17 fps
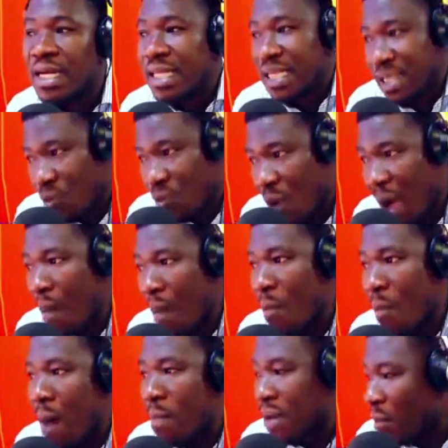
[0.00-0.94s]
Se wa
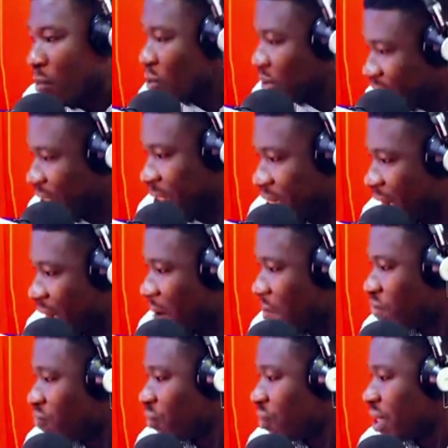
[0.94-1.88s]
ma bra bo trene
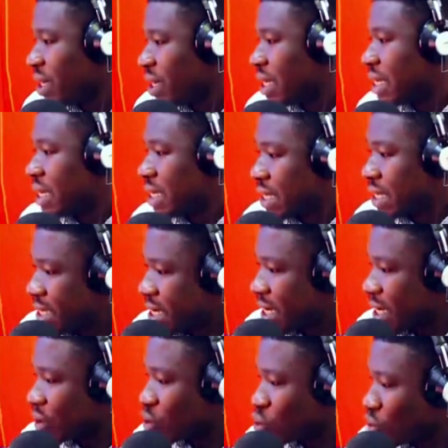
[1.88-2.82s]
ya.
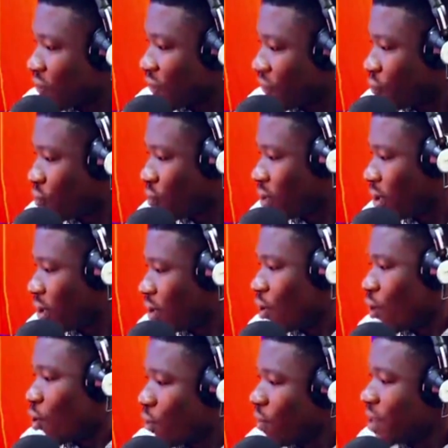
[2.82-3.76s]
Diye sofu.
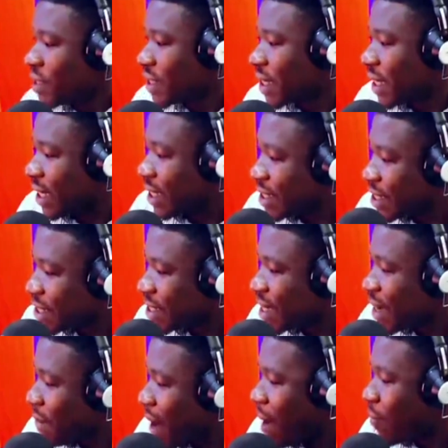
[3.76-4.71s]
Obisi it is
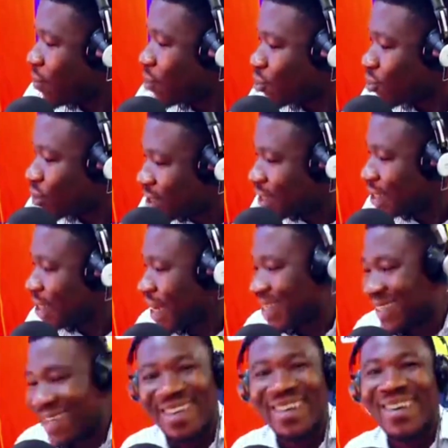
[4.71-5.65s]
in the Bible so teach
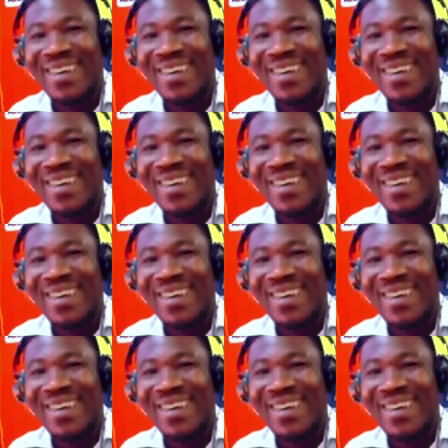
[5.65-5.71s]
us.